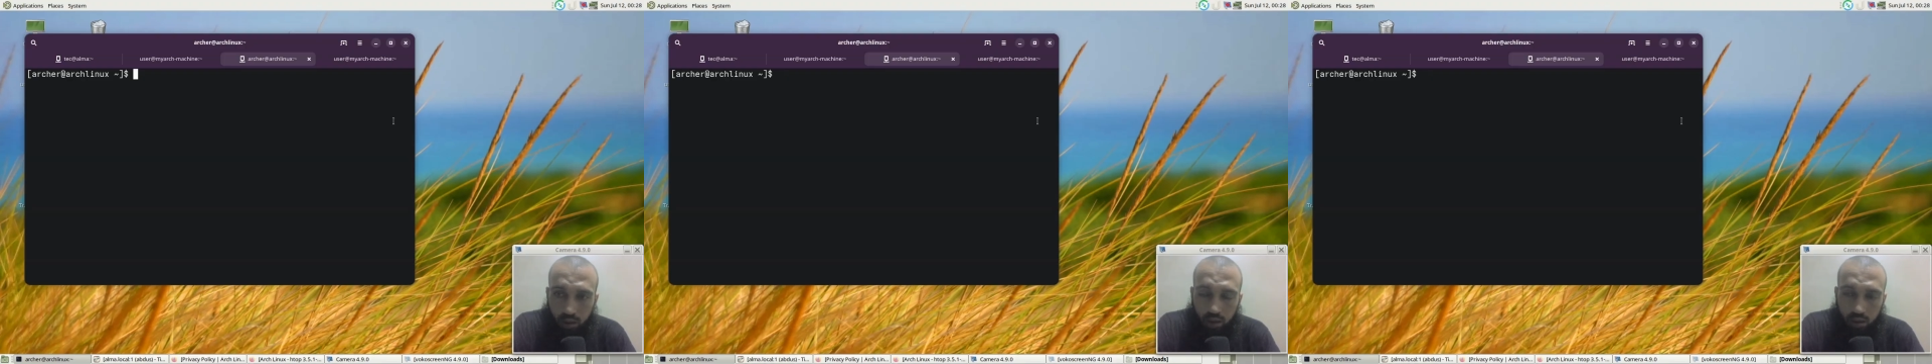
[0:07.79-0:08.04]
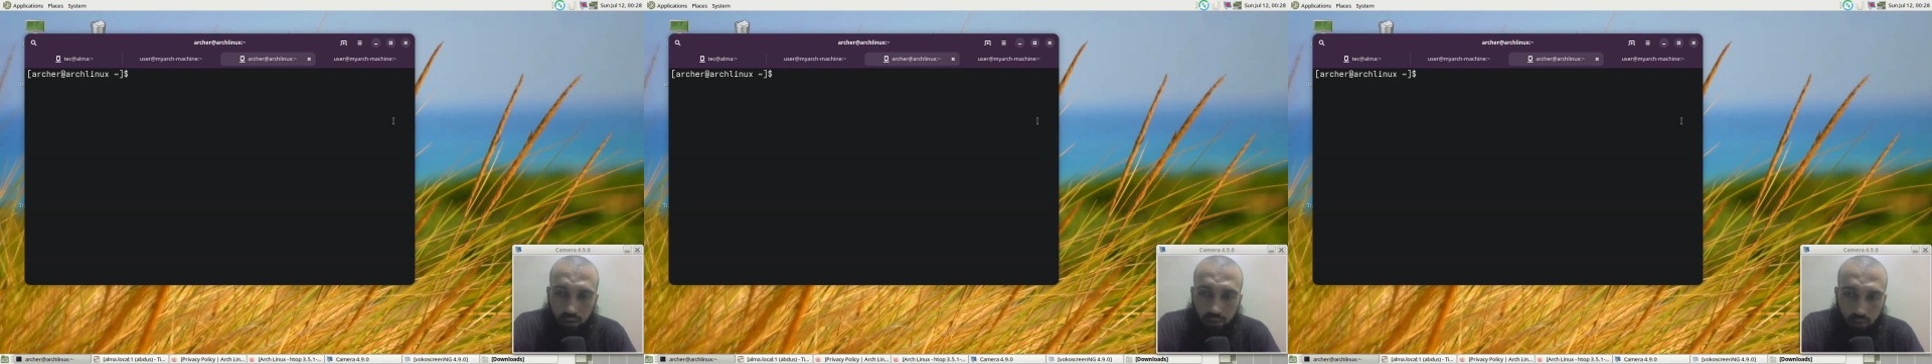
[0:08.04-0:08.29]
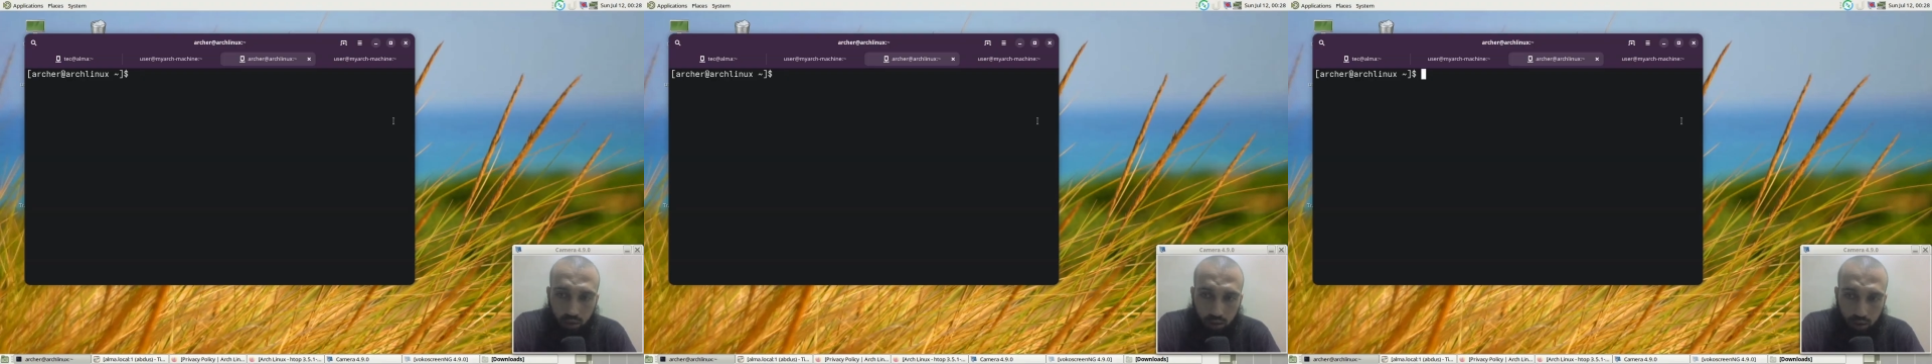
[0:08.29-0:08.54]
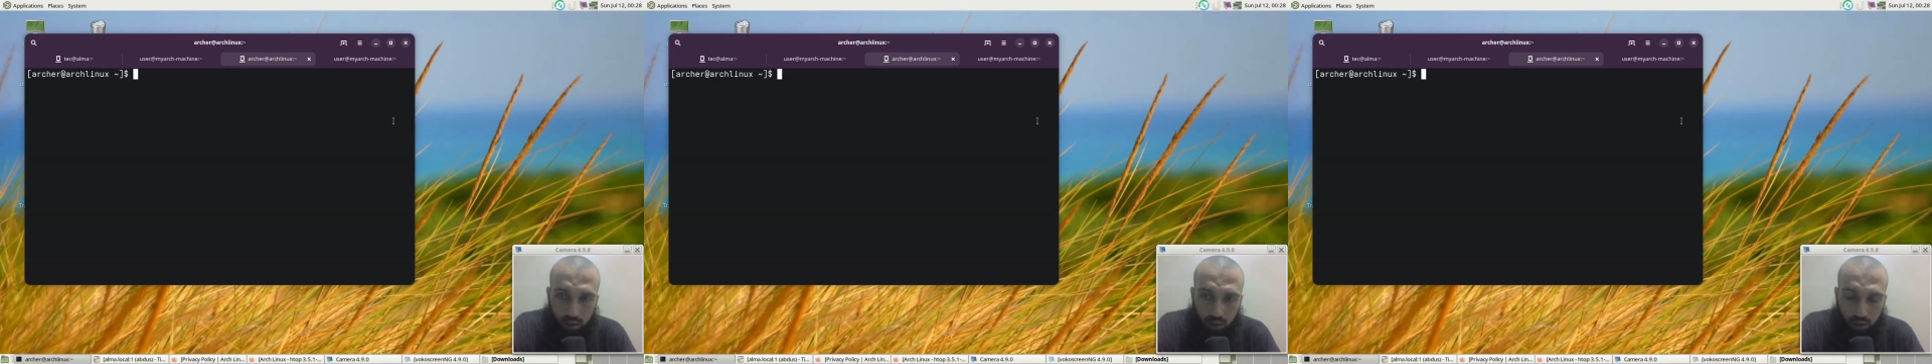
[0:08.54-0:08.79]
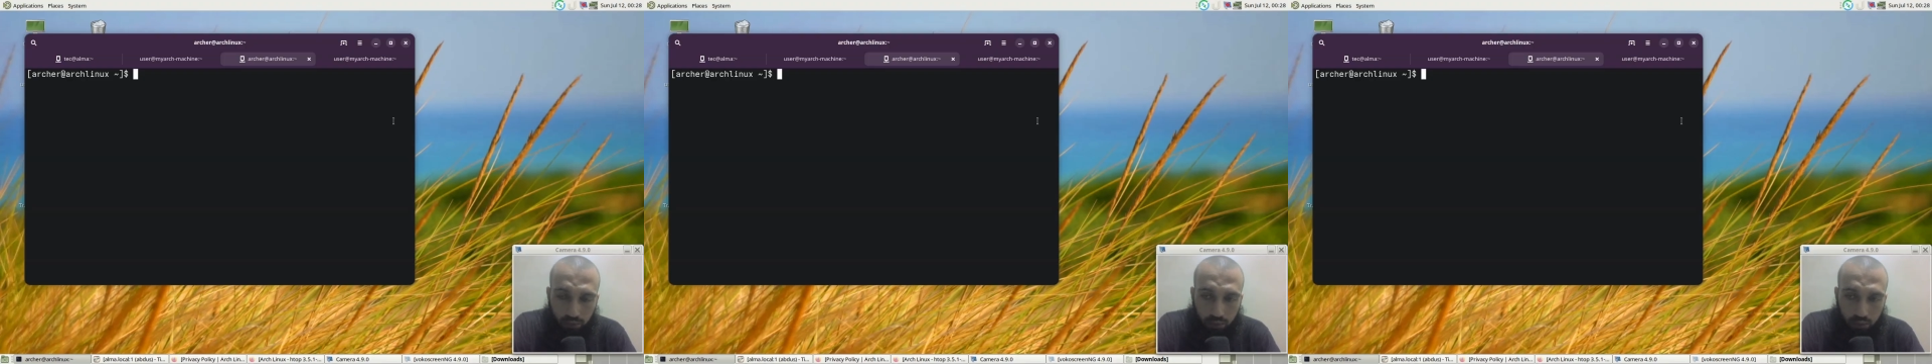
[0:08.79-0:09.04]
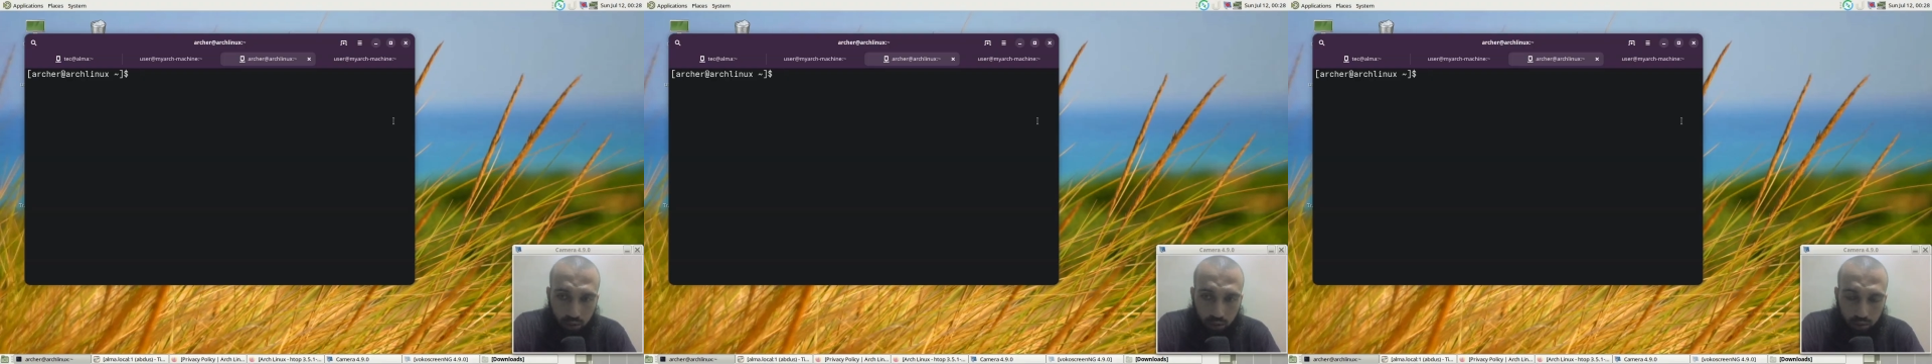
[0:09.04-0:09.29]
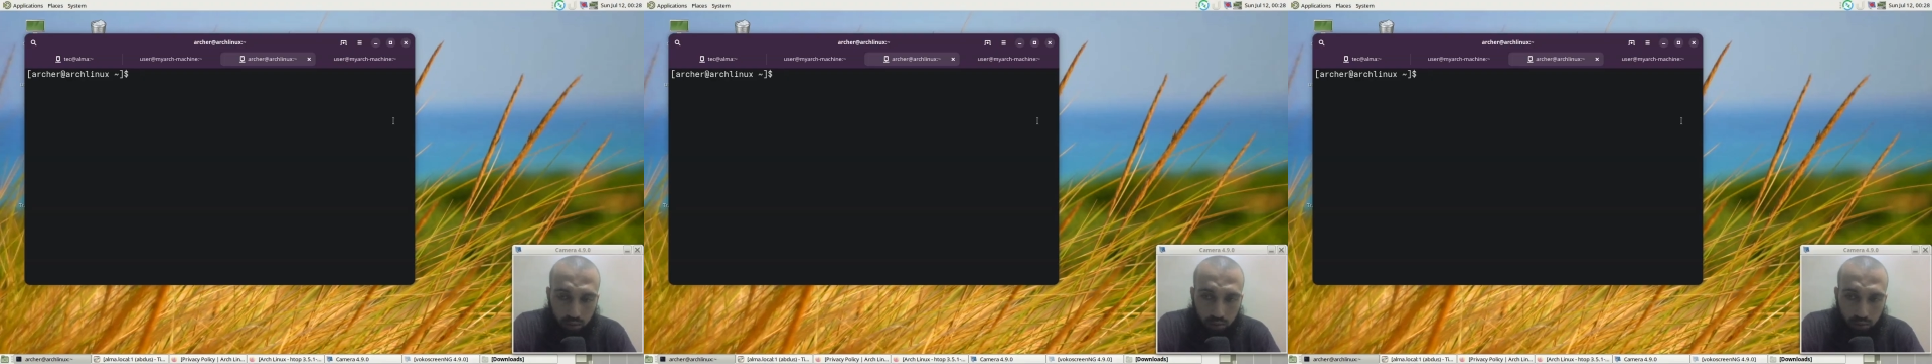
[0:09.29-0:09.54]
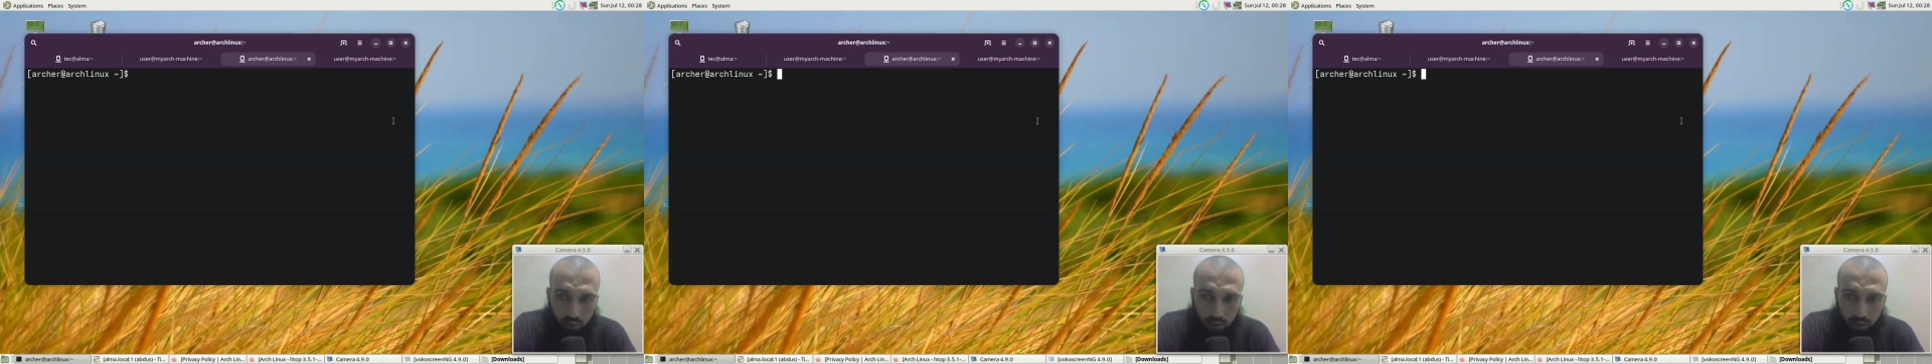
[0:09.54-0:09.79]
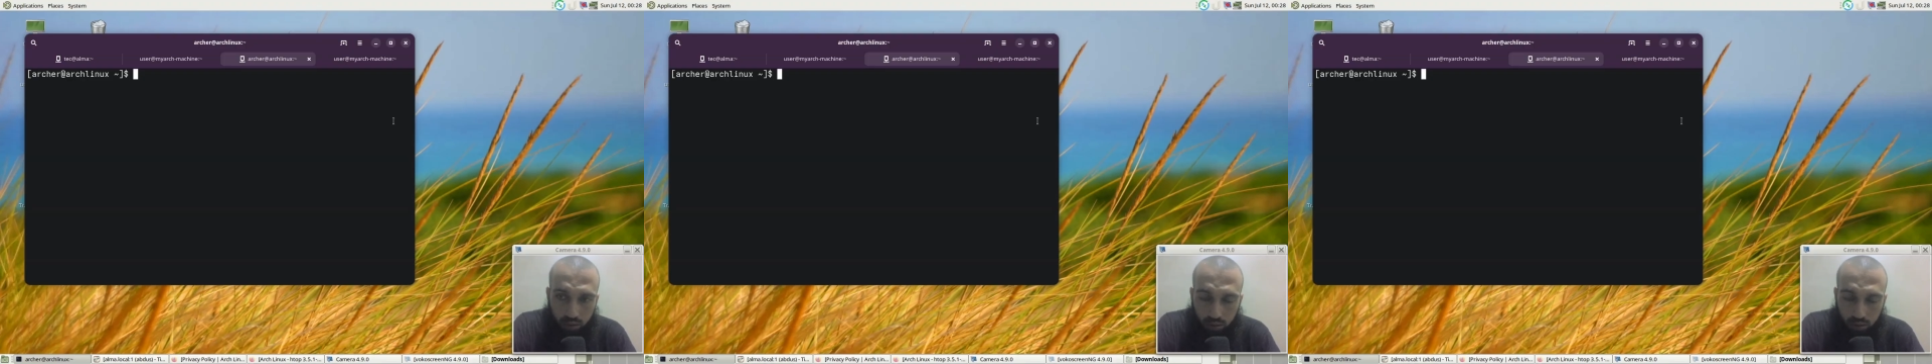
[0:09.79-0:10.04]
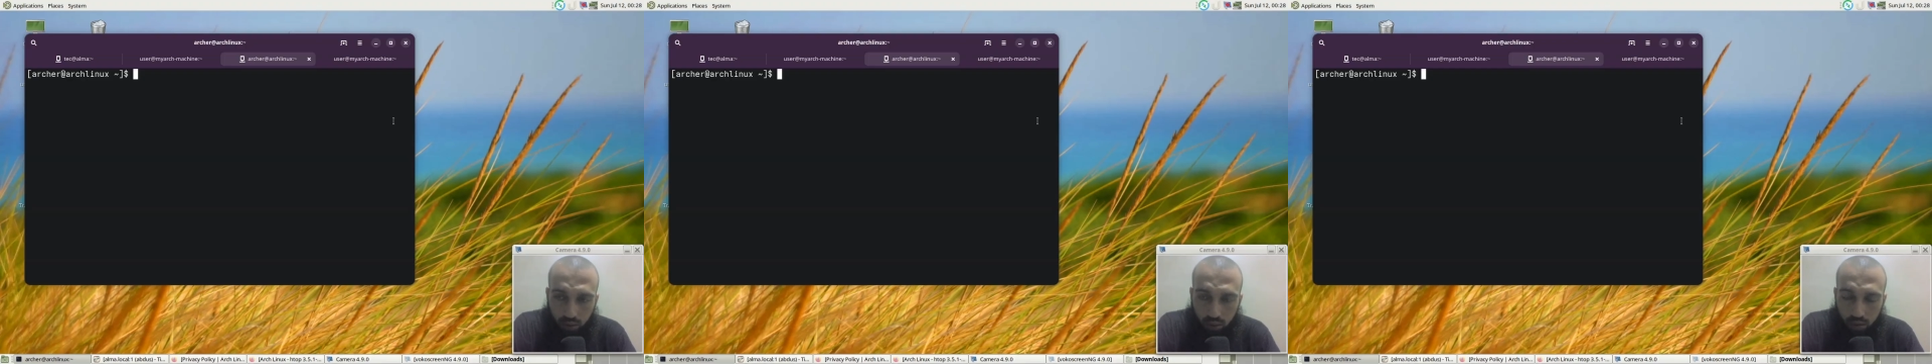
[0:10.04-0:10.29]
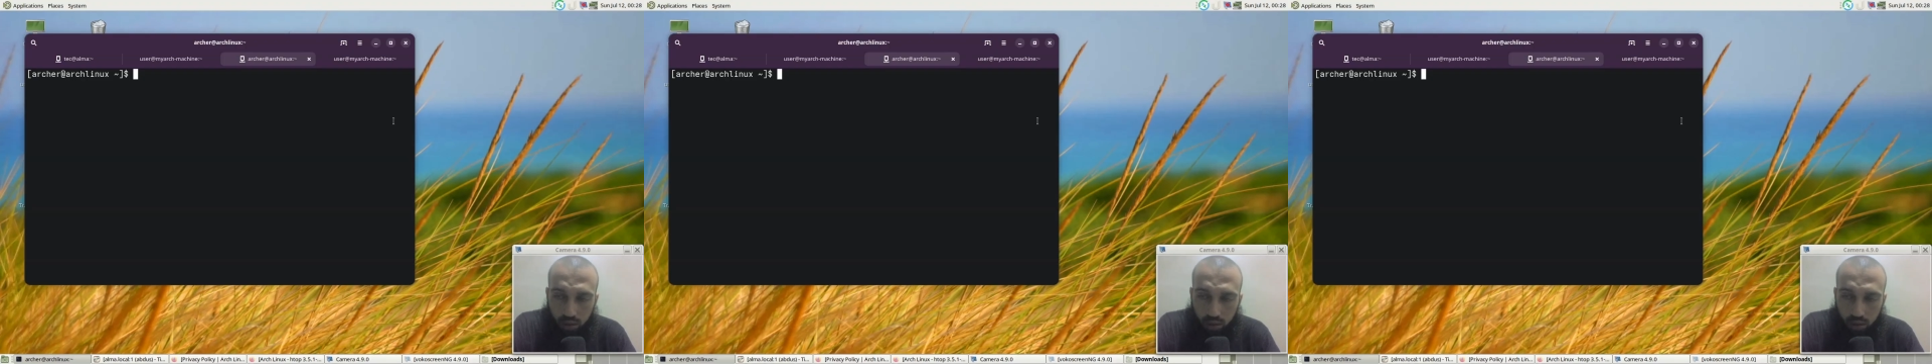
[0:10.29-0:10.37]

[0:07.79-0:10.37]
If you wanted to install